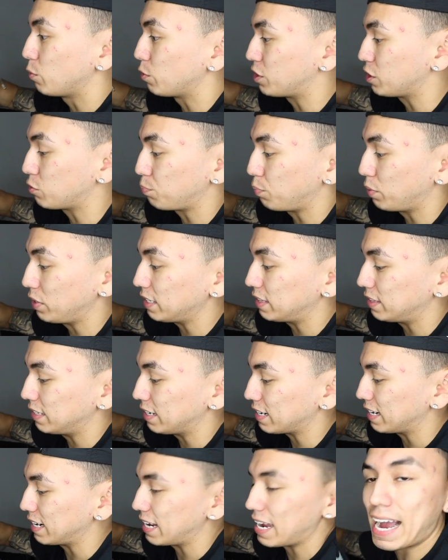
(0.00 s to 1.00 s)
which is pretty
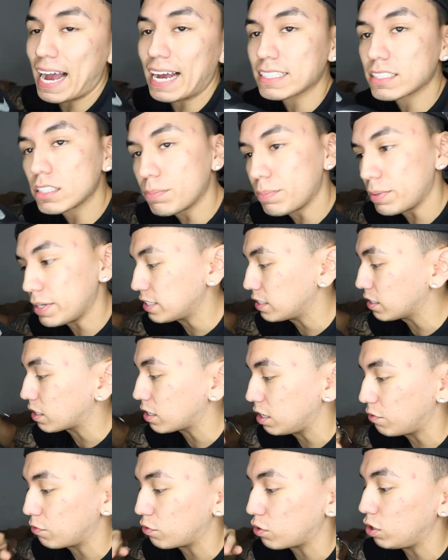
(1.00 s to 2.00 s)
thick, and it has to be to
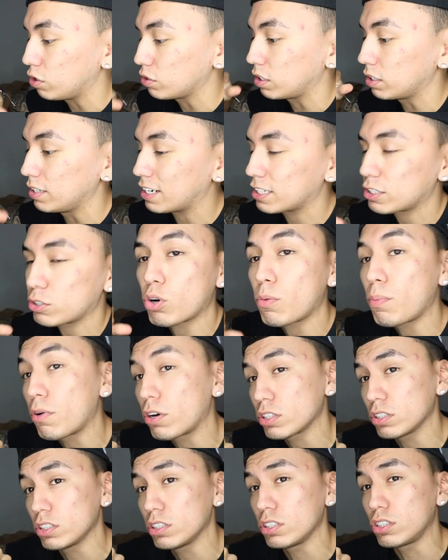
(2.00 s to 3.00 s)
cover all the electrical
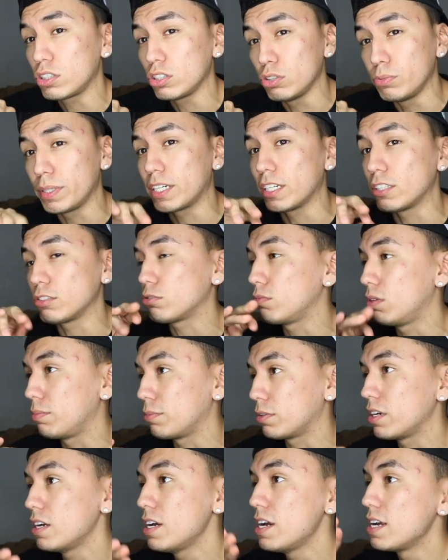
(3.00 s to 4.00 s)
parts of the shoe because
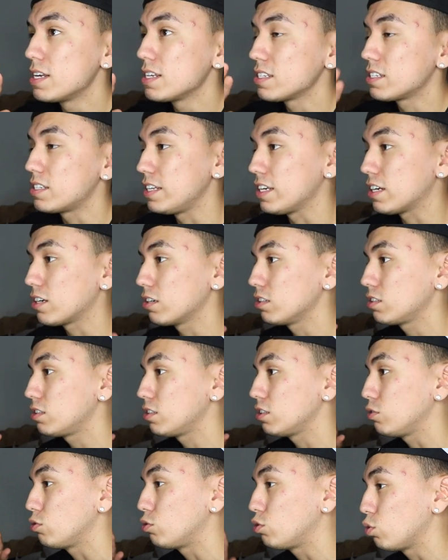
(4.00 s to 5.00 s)
remember, sneakers,
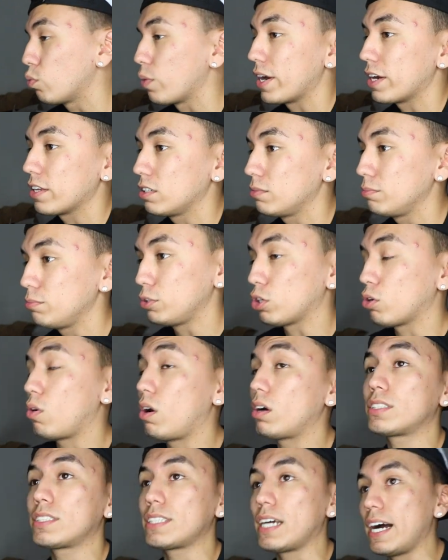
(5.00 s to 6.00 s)
you do wear them, you go
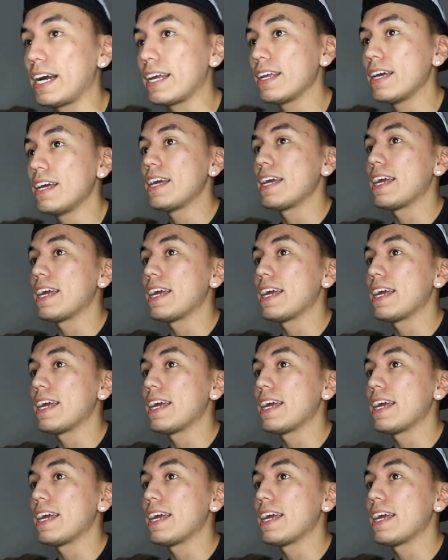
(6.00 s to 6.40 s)
outside,